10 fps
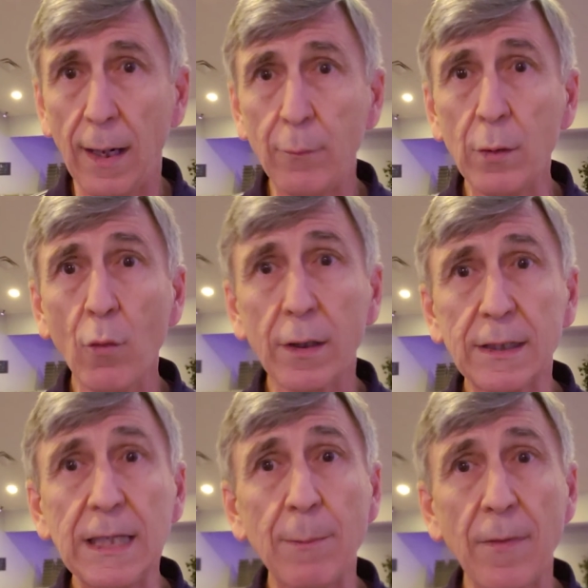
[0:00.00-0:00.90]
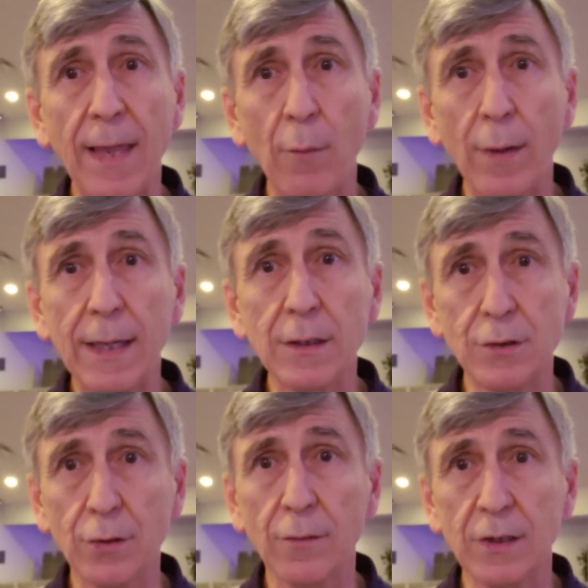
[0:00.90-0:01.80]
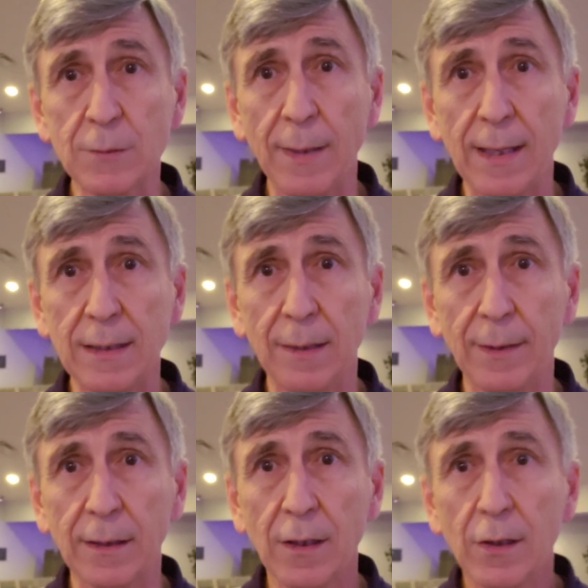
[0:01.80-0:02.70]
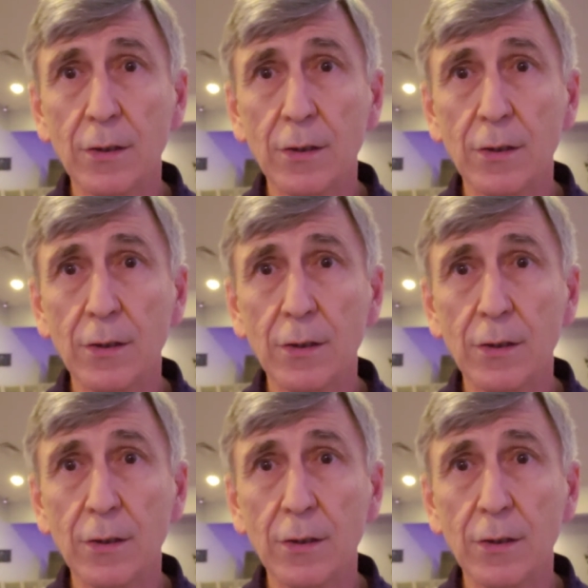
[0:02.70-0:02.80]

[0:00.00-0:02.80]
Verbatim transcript: And we to keep it that way during this pandemic.